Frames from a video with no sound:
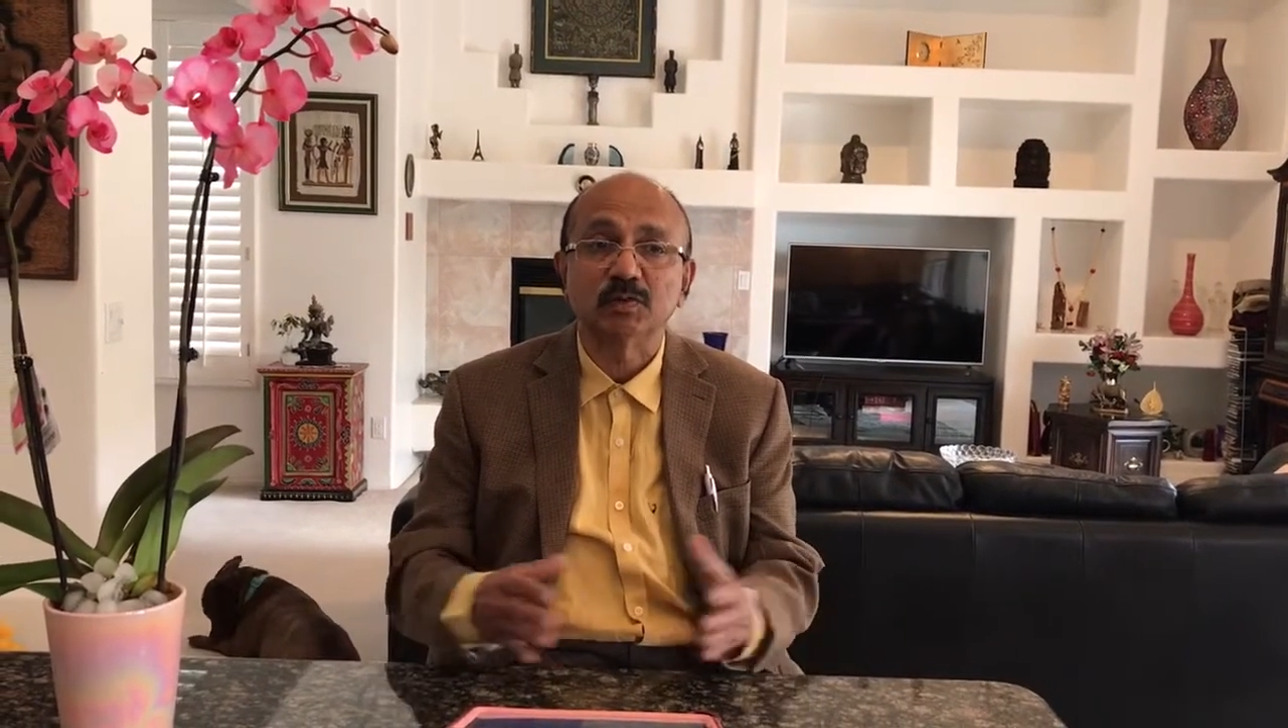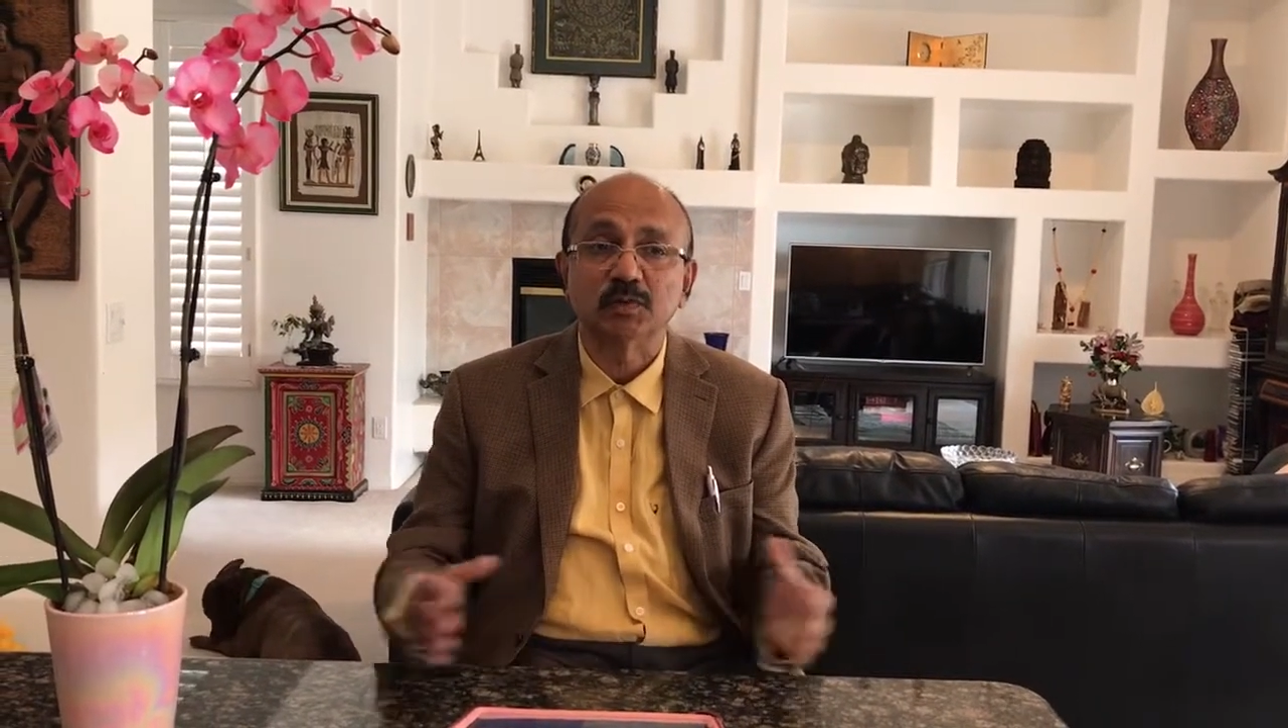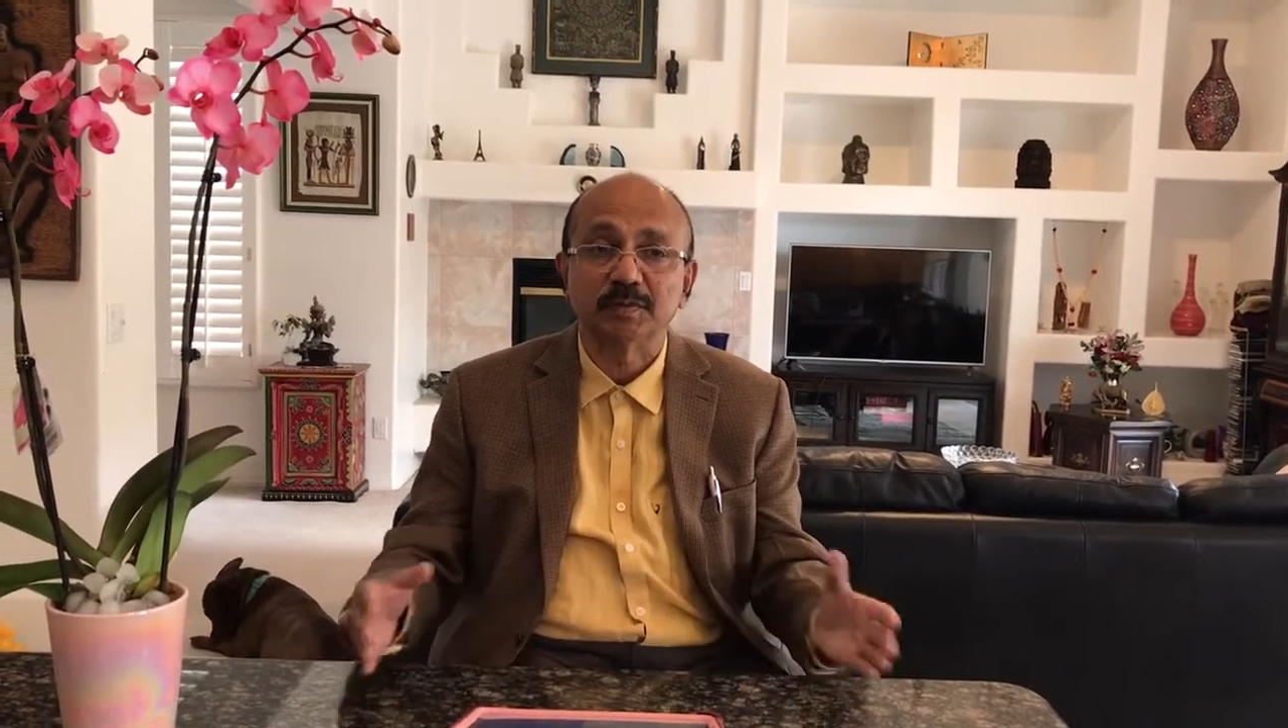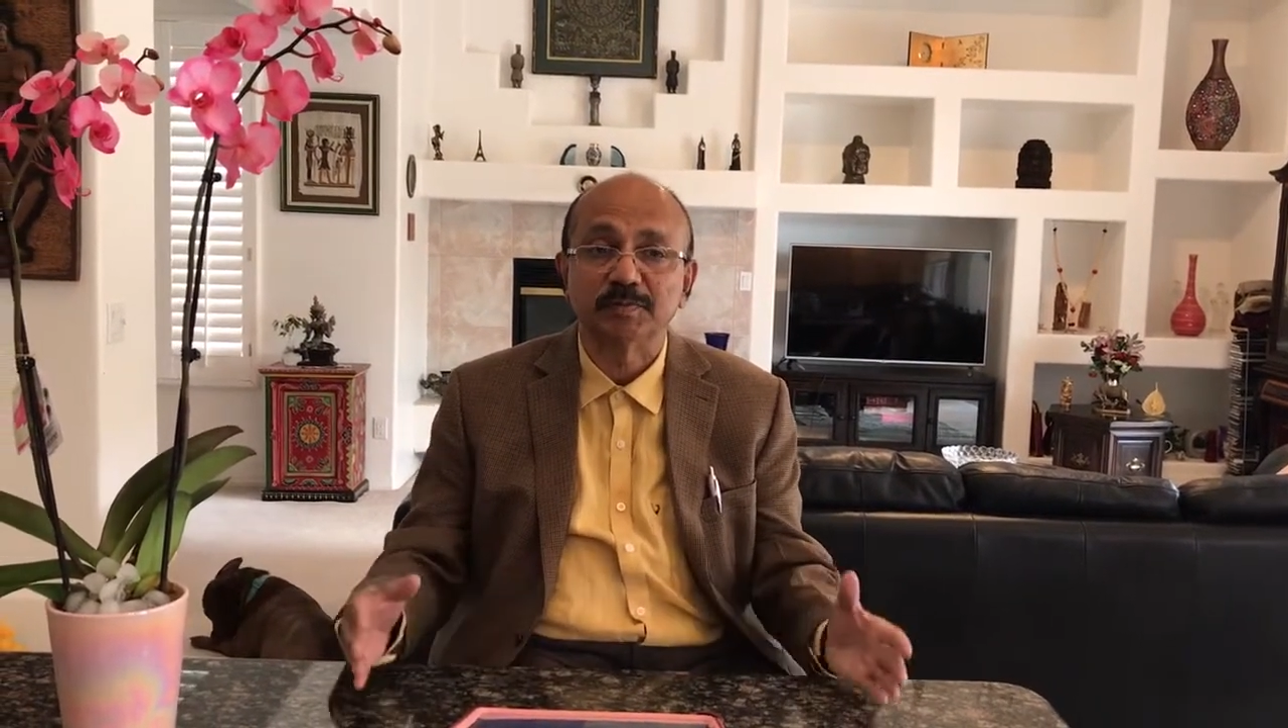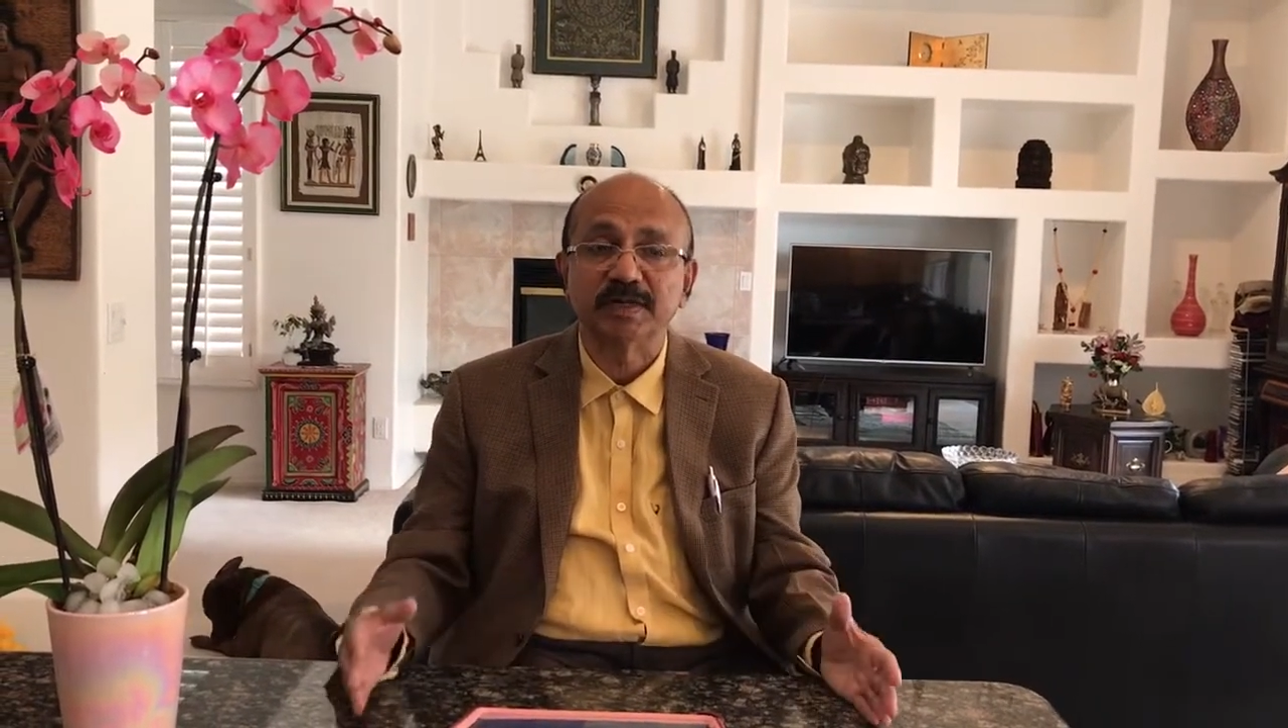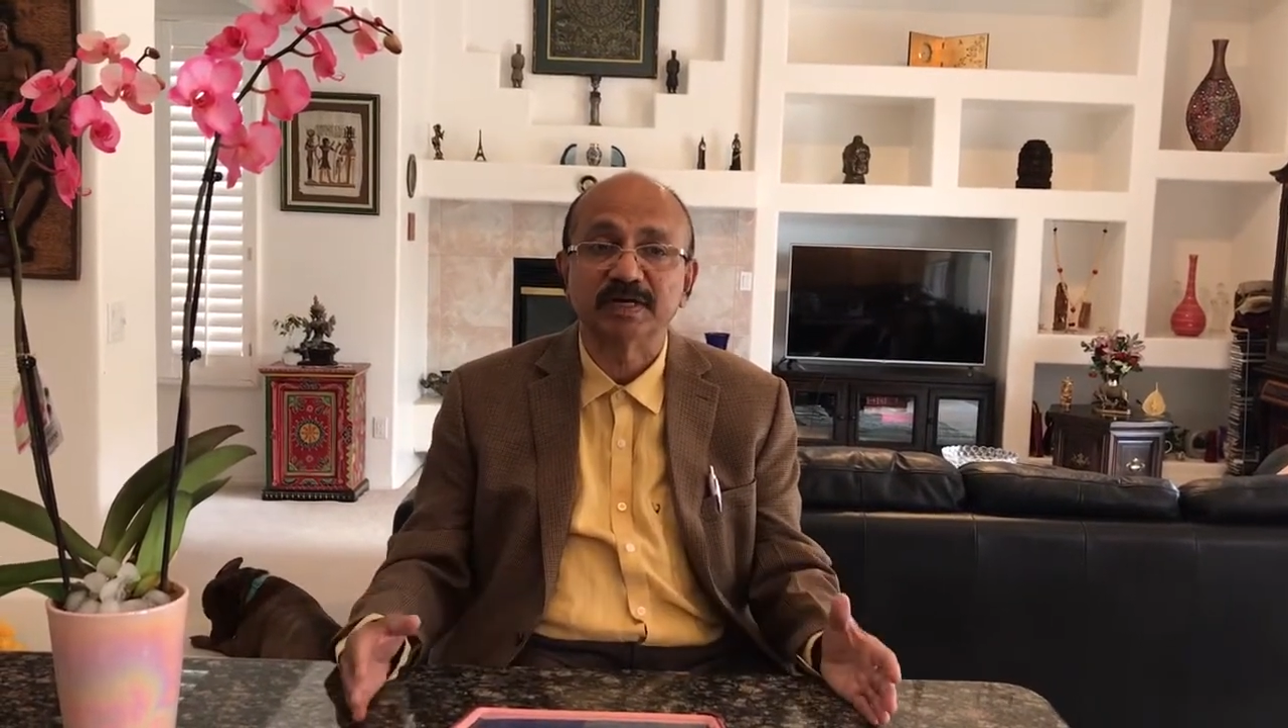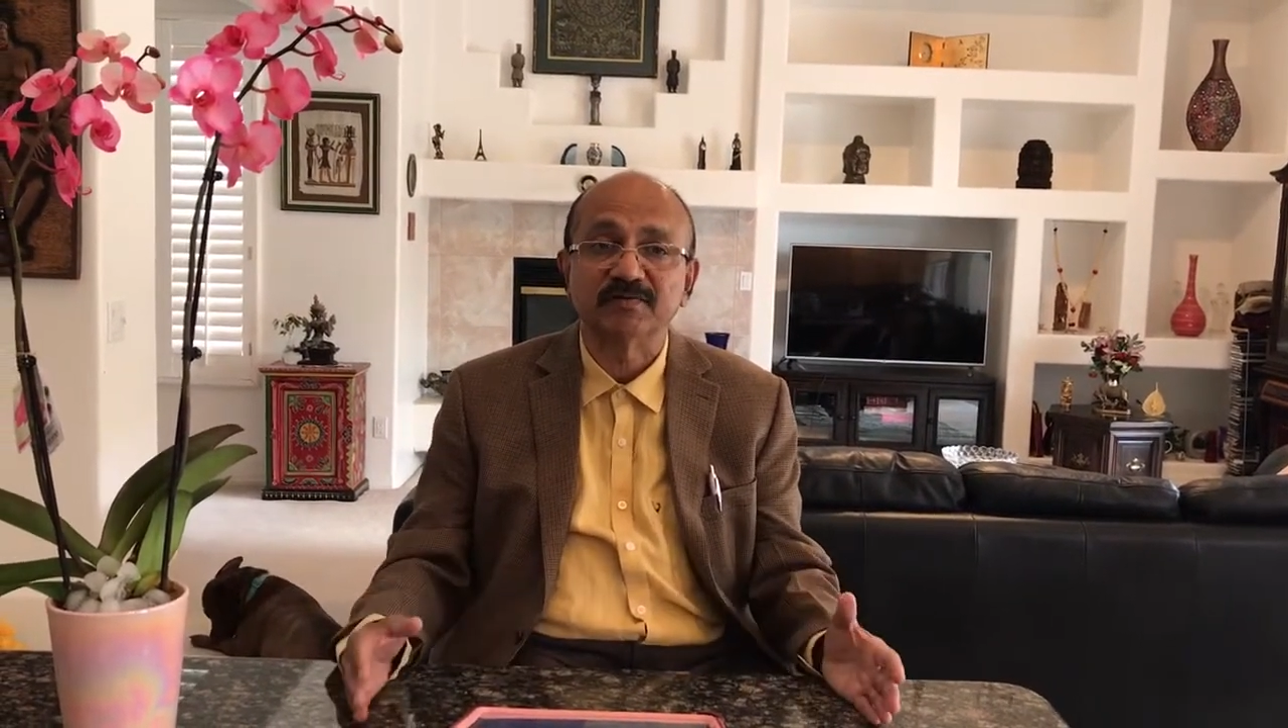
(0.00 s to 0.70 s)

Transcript: over a period